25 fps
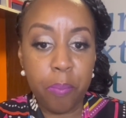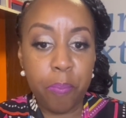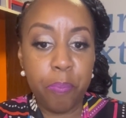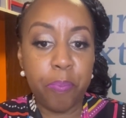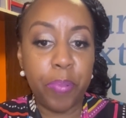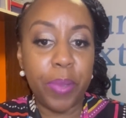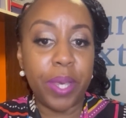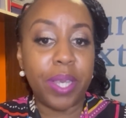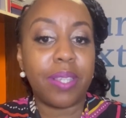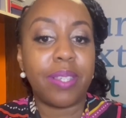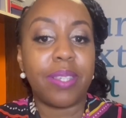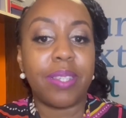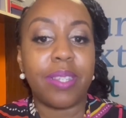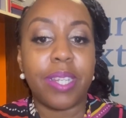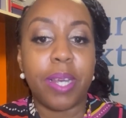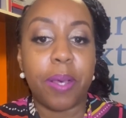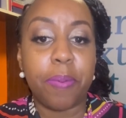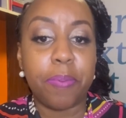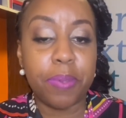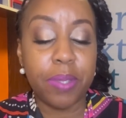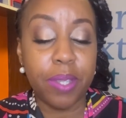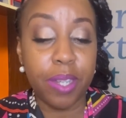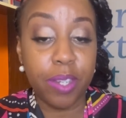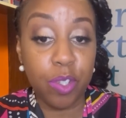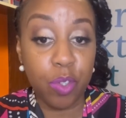big
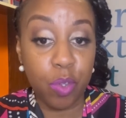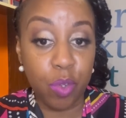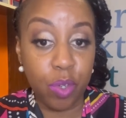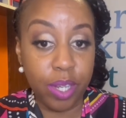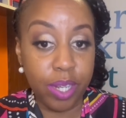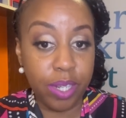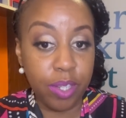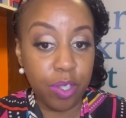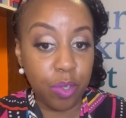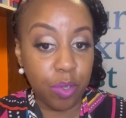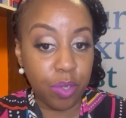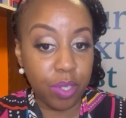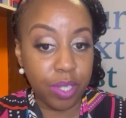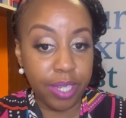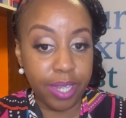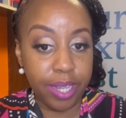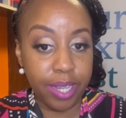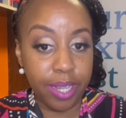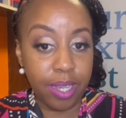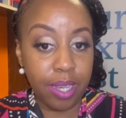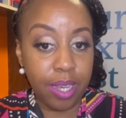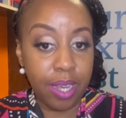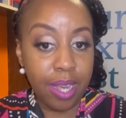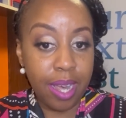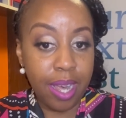steps that you need to
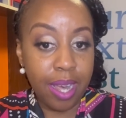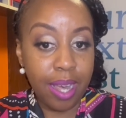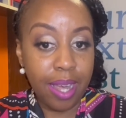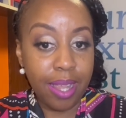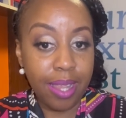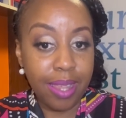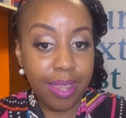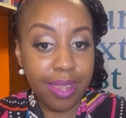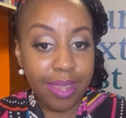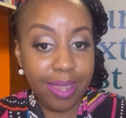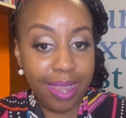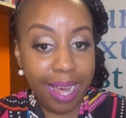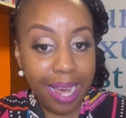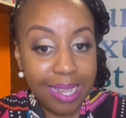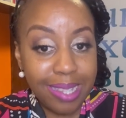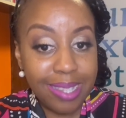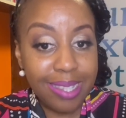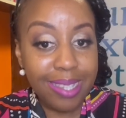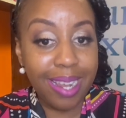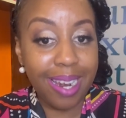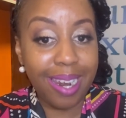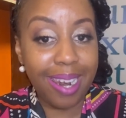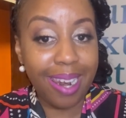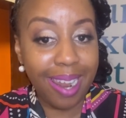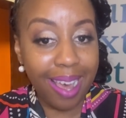take that's
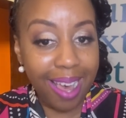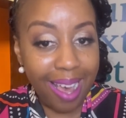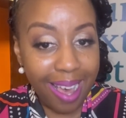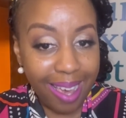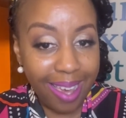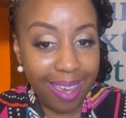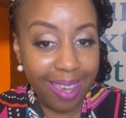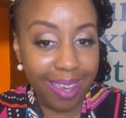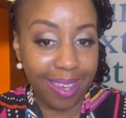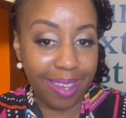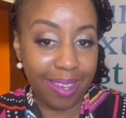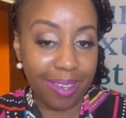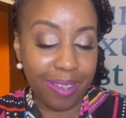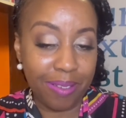a lie